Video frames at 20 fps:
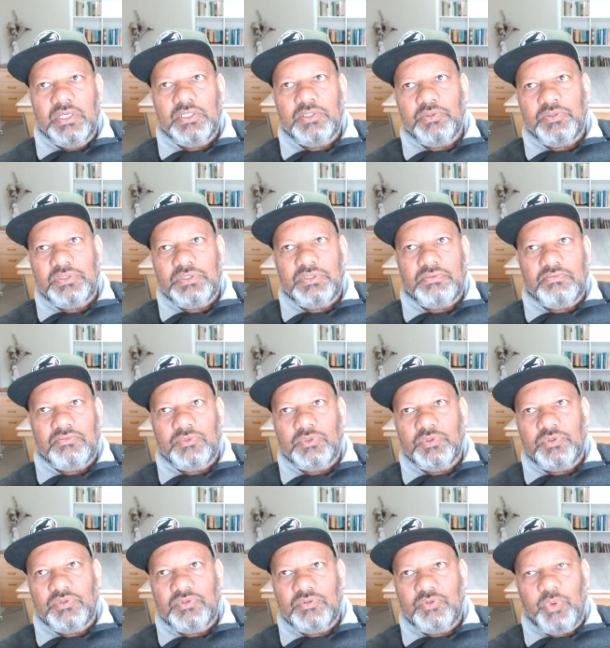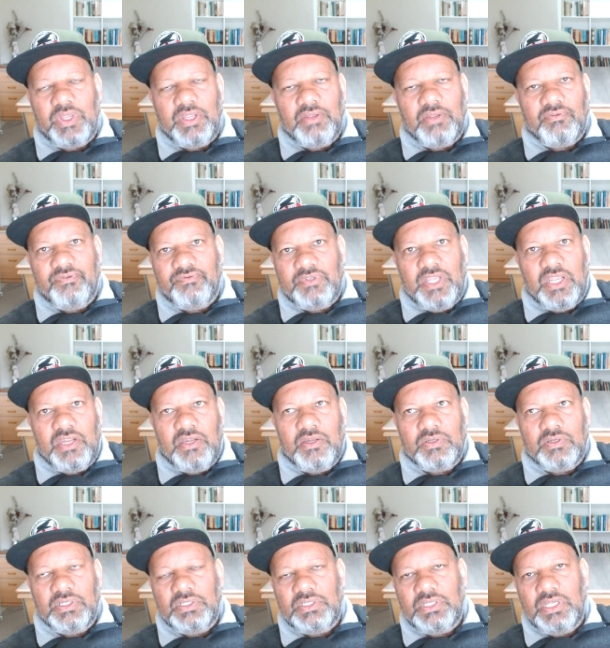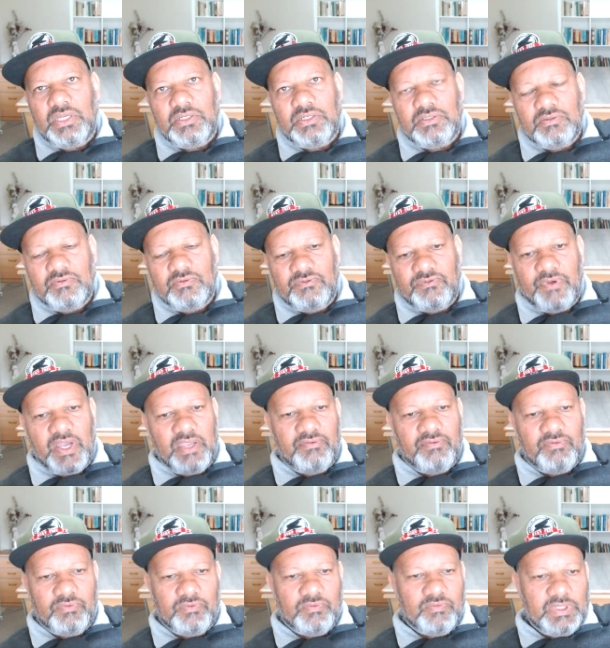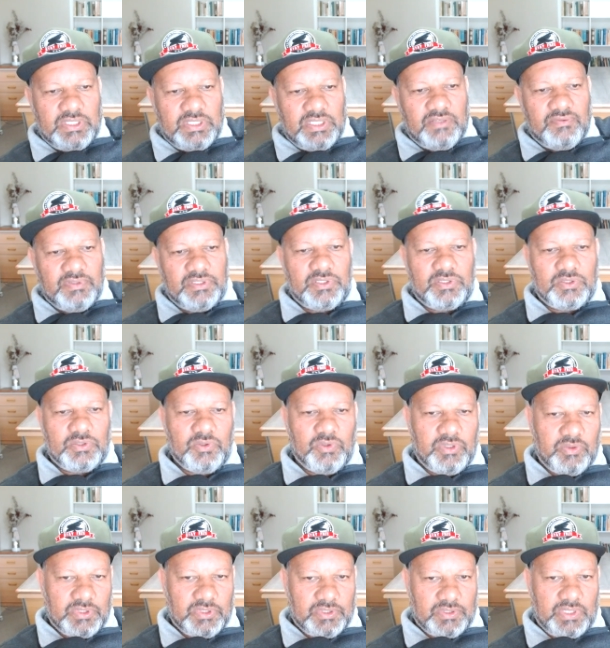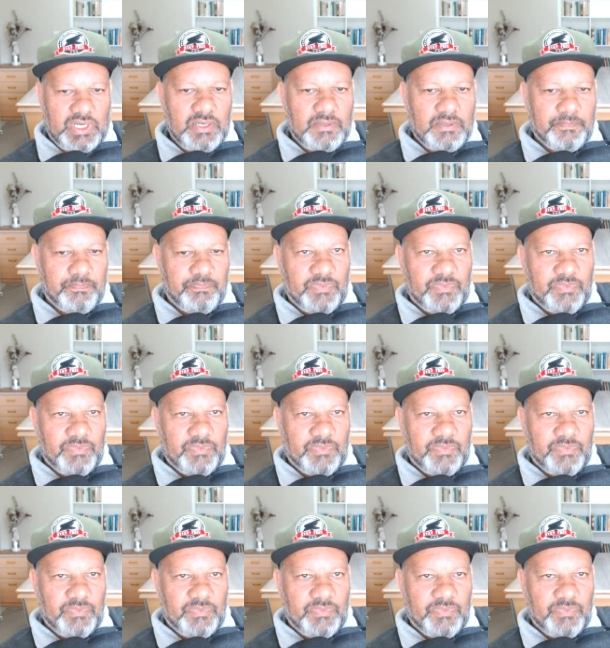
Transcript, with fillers: to, to 12, 10 and then to 5, whatever the story was, right?